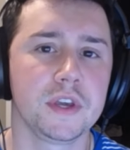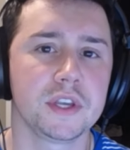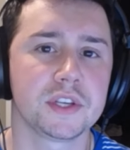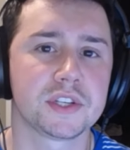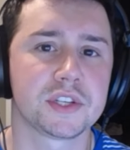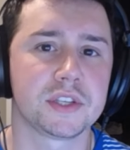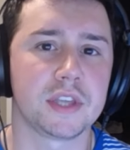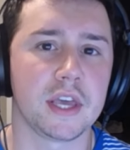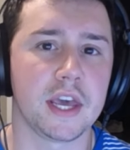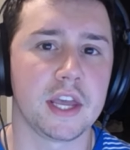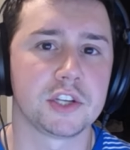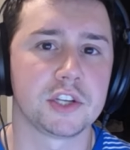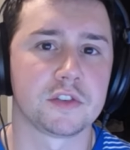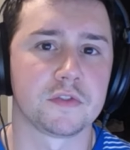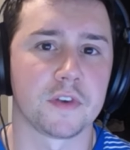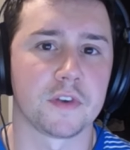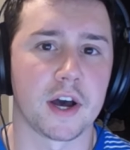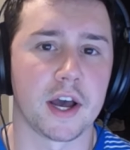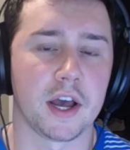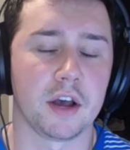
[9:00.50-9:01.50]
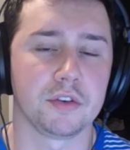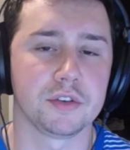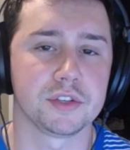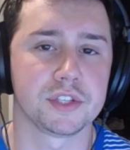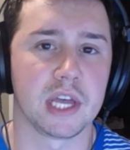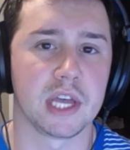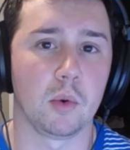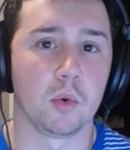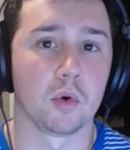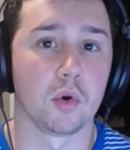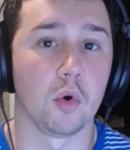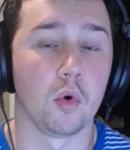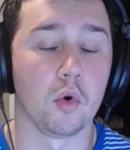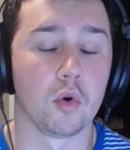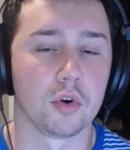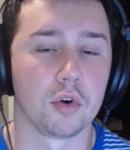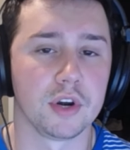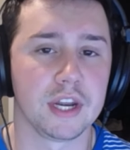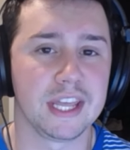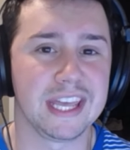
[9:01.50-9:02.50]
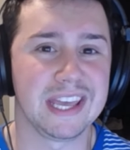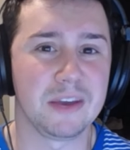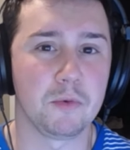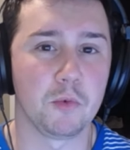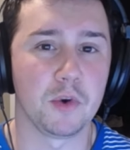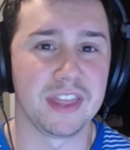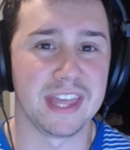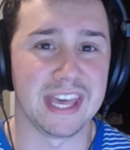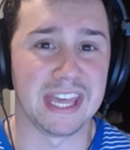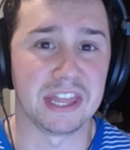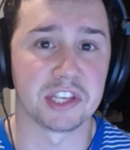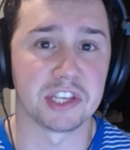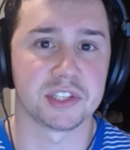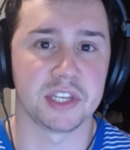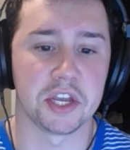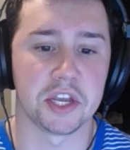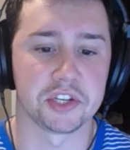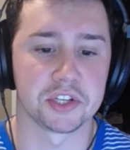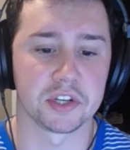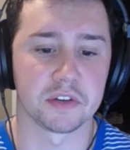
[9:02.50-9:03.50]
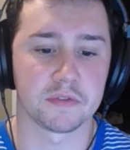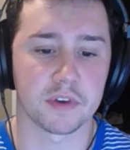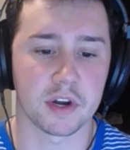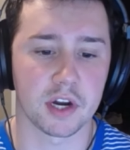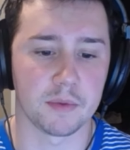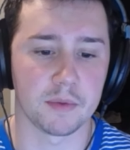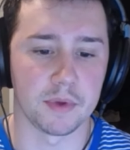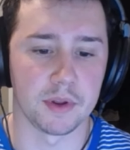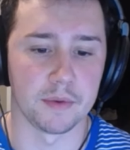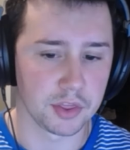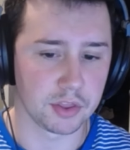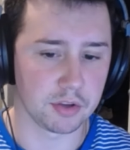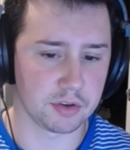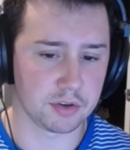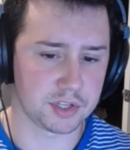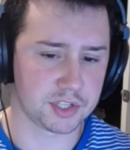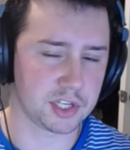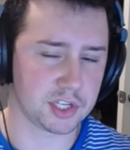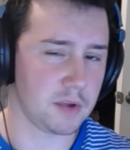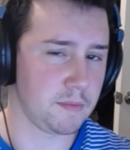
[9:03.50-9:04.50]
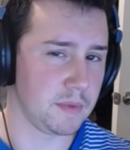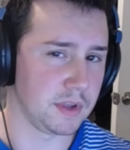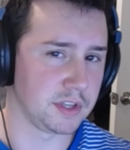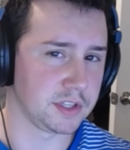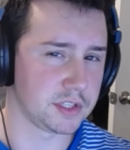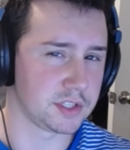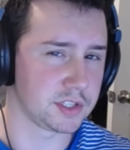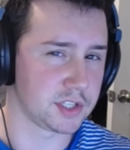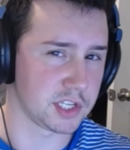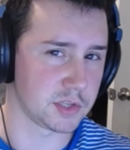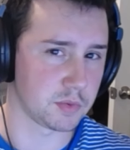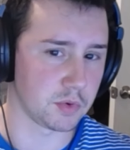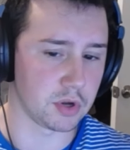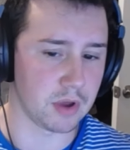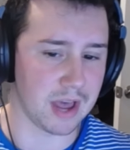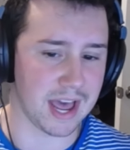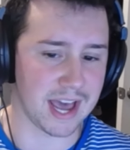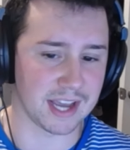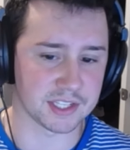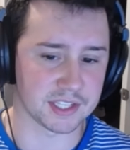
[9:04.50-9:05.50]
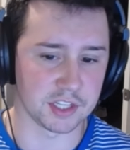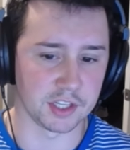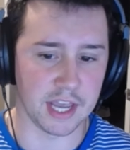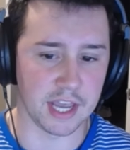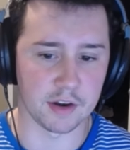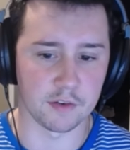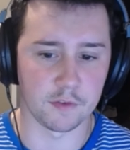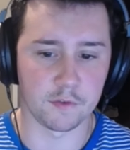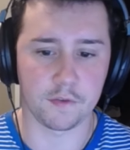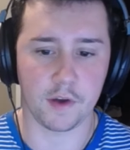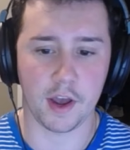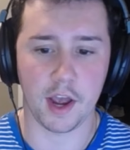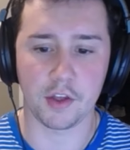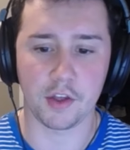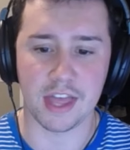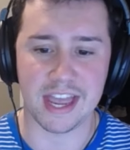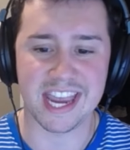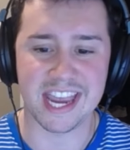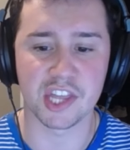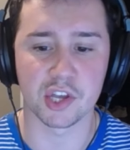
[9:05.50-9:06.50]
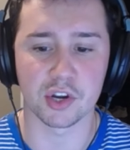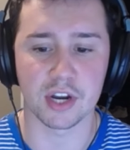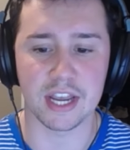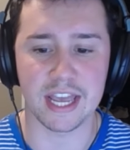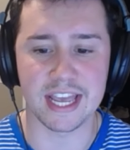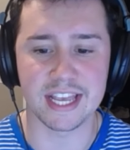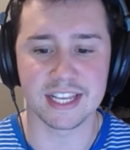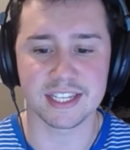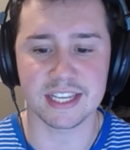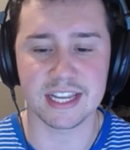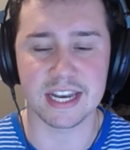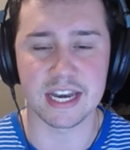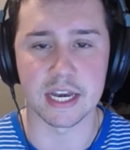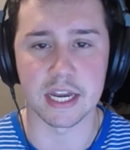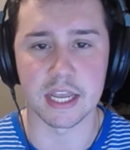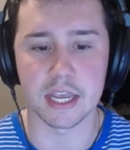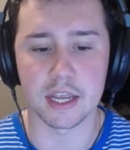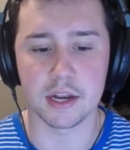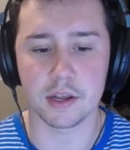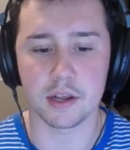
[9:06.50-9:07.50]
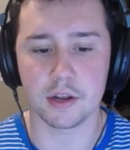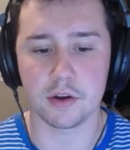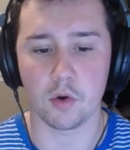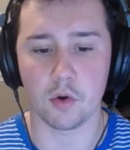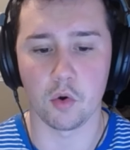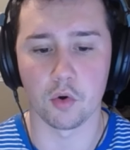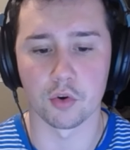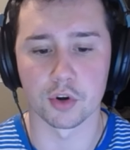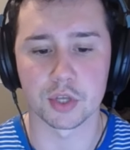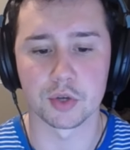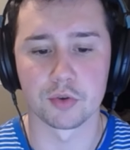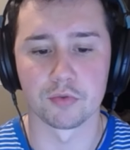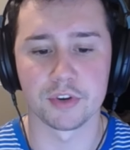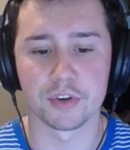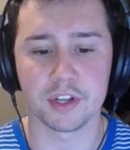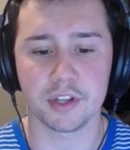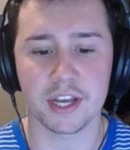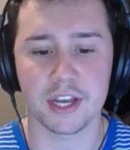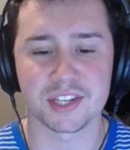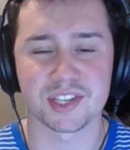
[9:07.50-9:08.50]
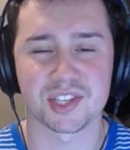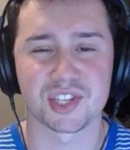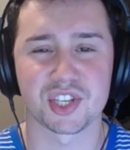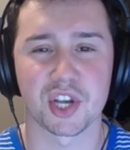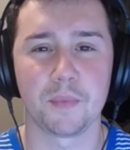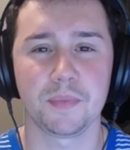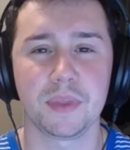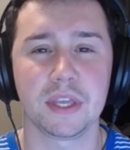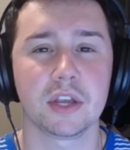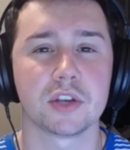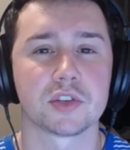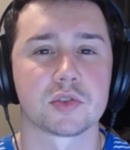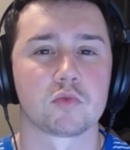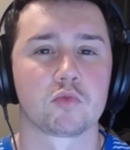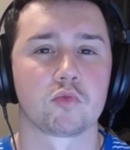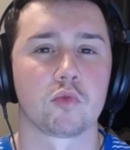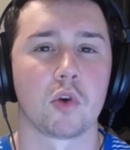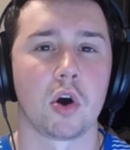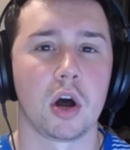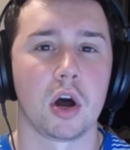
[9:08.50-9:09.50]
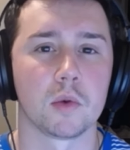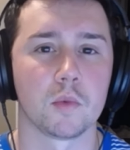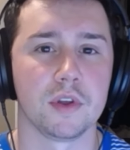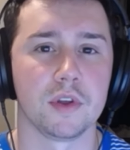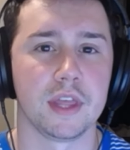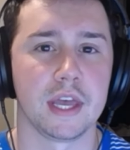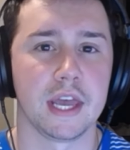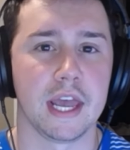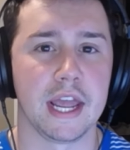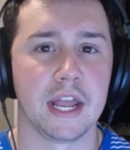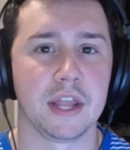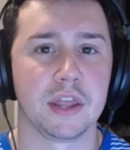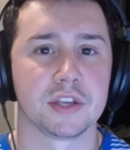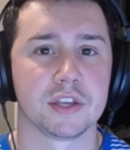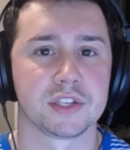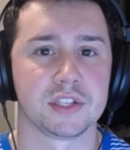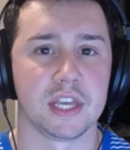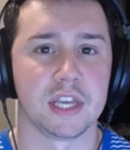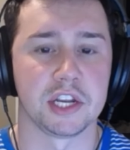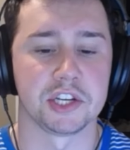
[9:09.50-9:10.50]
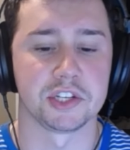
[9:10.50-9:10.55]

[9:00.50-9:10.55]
staged files that were already within the staging environment. There are some instances where you accidentally add a file that either isn't needed or you realize something is wrong with it in the staged